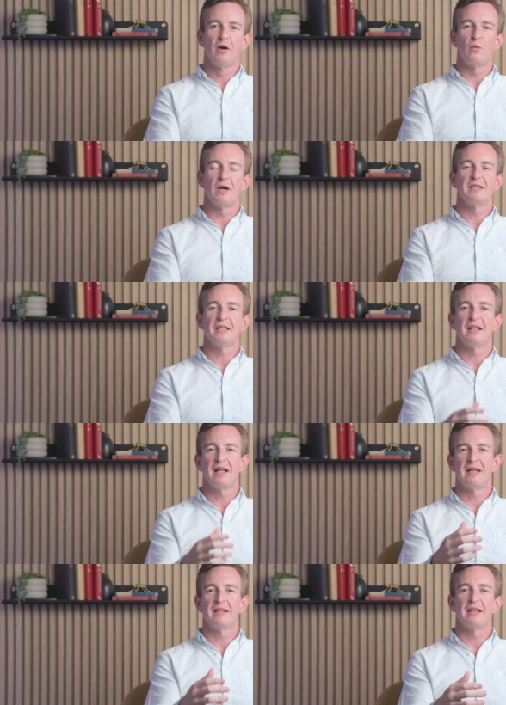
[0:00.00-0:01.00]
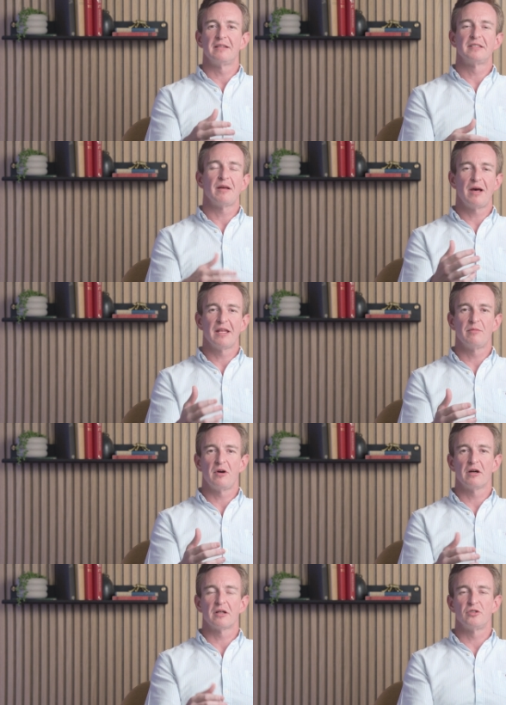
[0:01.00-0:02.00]
Whereas in some other
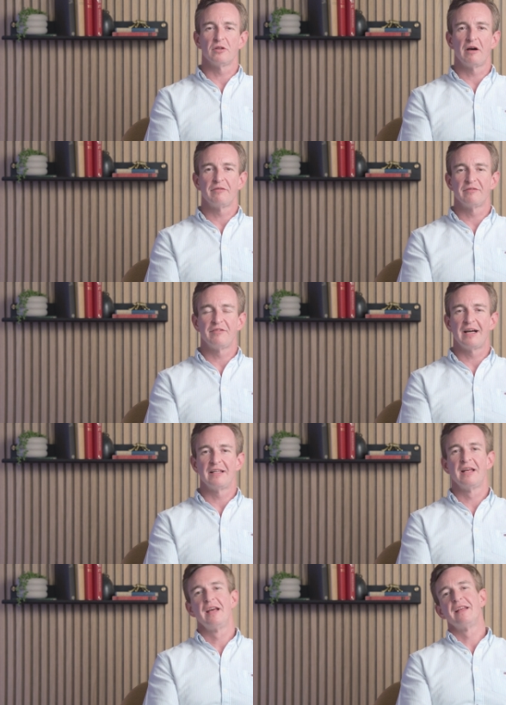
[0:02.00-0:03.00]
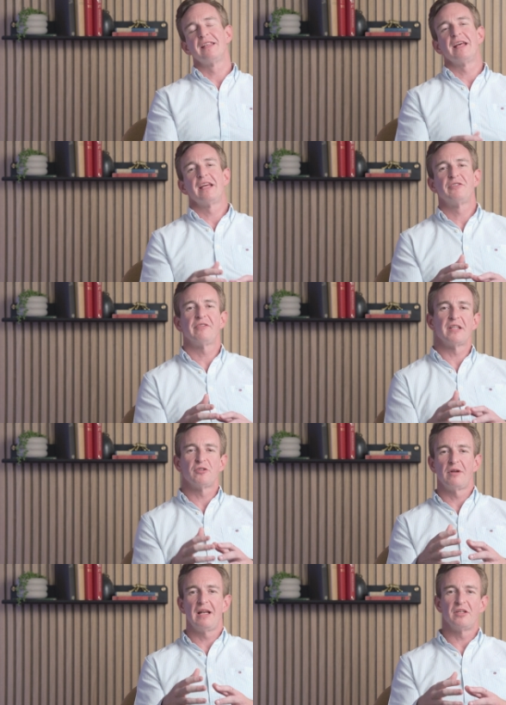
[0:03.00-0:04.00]
markets, you'll often find that a hedge fund
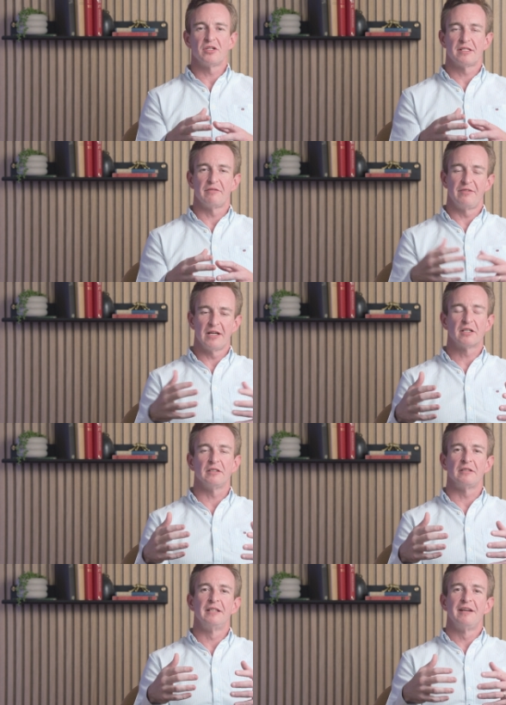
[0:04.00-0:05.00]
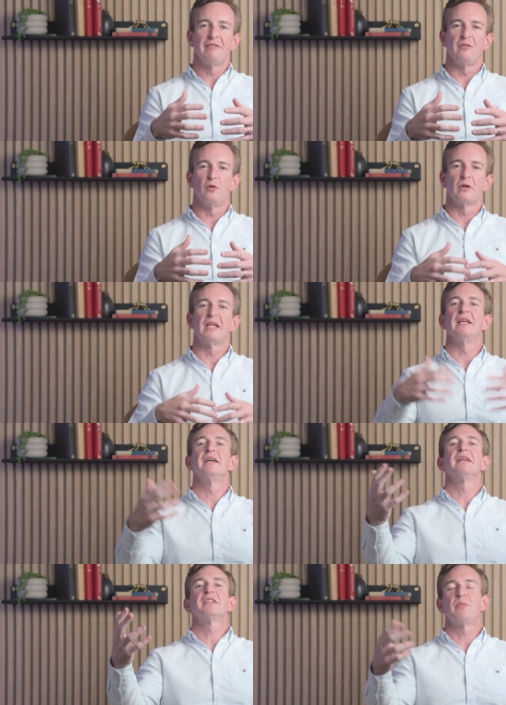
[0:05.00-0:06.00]
is really just a vehicle for
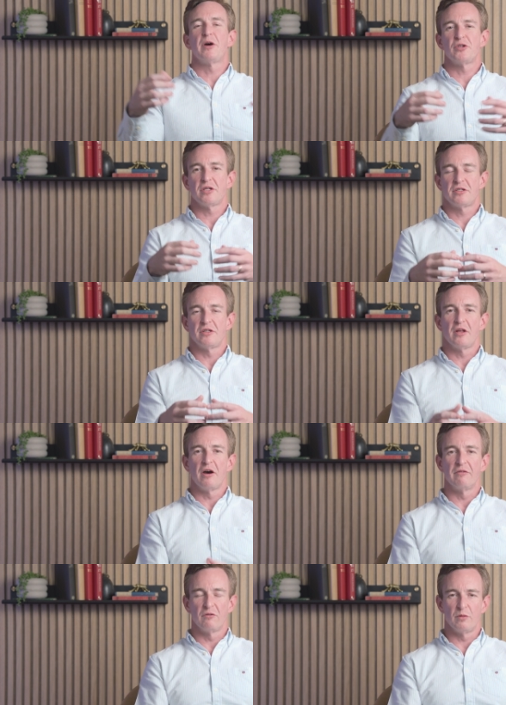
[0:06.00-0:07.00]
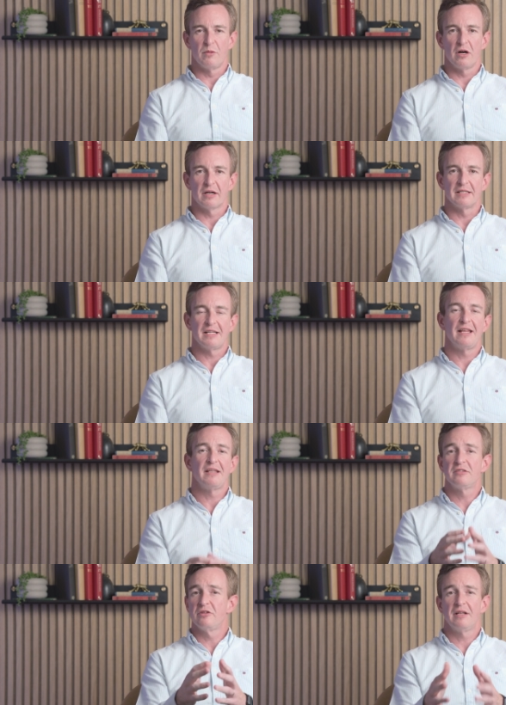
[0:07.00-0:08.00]
geared exposure to the overall market. And
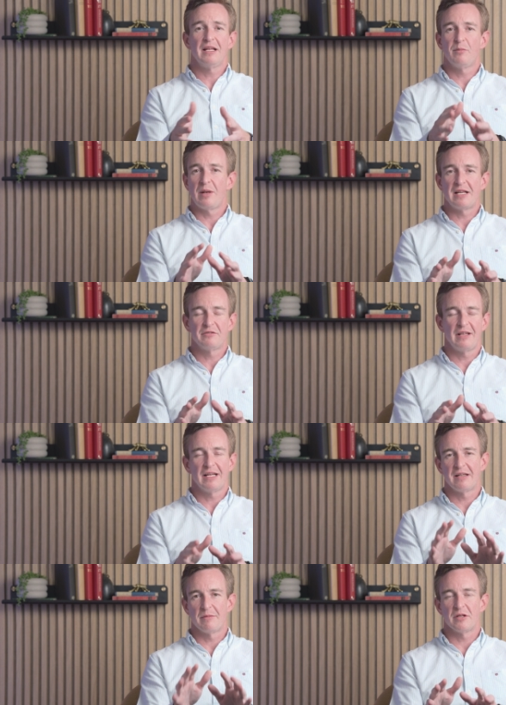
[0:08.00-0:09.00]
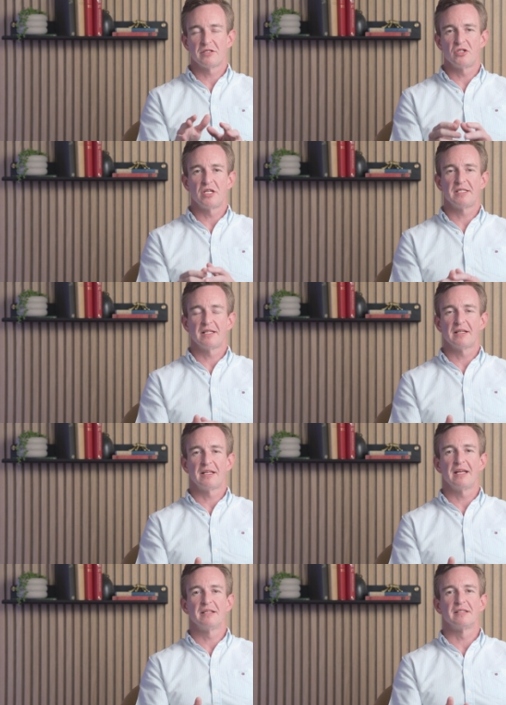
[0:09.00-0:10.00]
there's certainly a place for that, and I'm not suggesting that
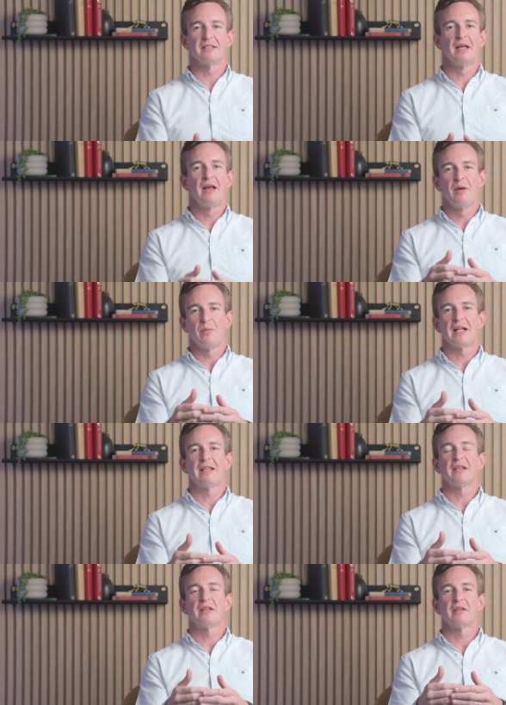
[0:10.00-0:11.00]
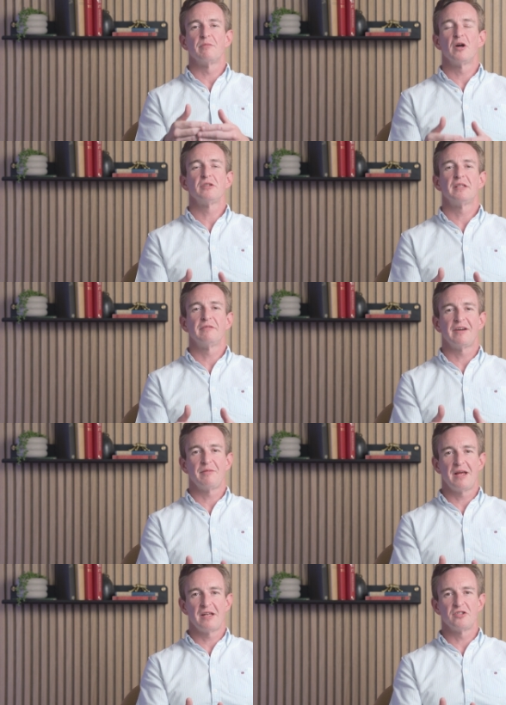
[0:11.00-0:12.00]
there isn't. But I think that most of the
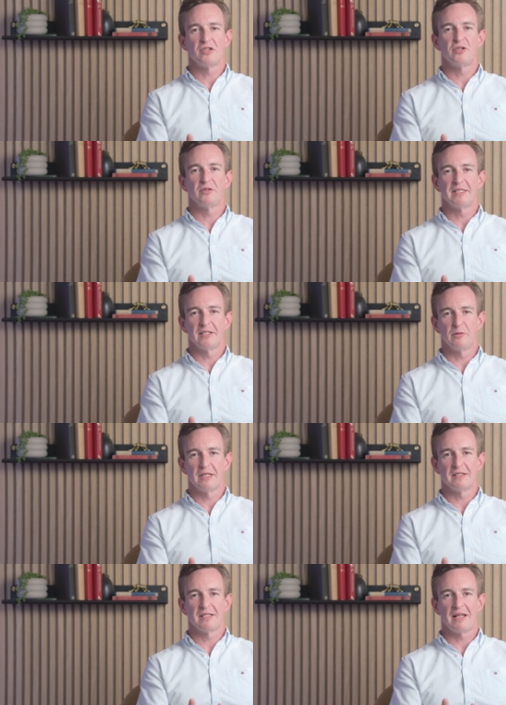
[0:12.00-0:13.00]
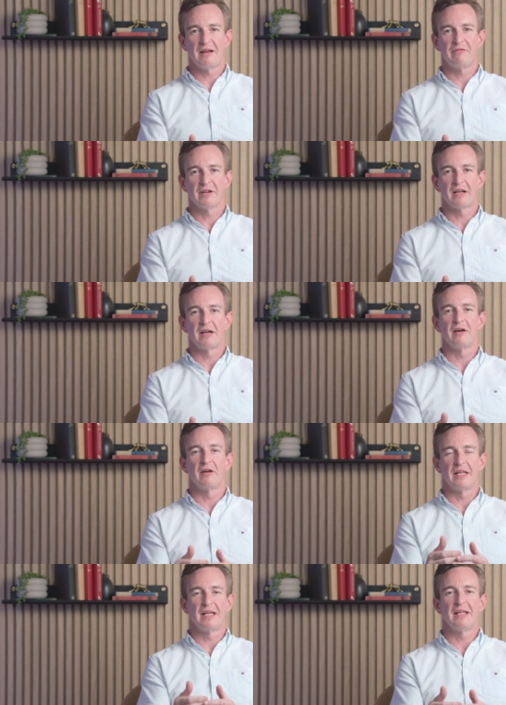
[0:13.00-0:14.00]
fund managers you'll deal with in South Africa
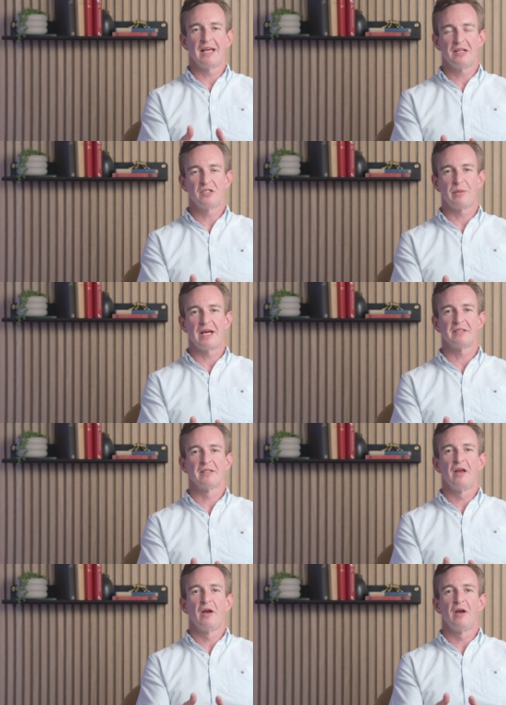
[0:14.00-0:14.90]
in the hedge space,